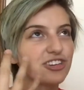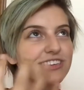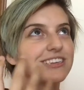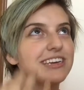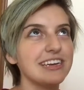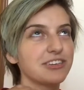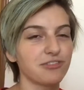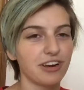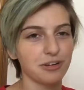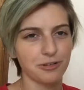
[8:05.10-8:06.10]
needs
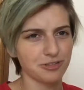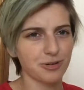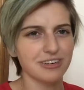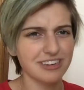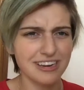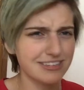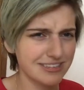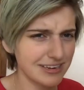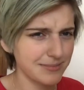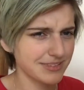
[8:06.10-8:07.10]
freckles, or it
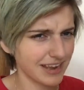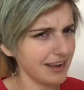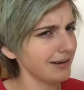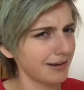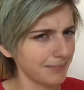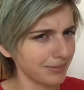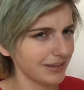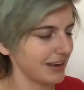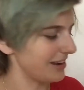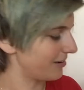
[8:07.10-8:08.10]
seems
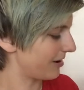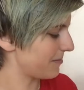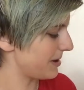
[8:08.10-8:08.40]
incomplete, you know what I mean?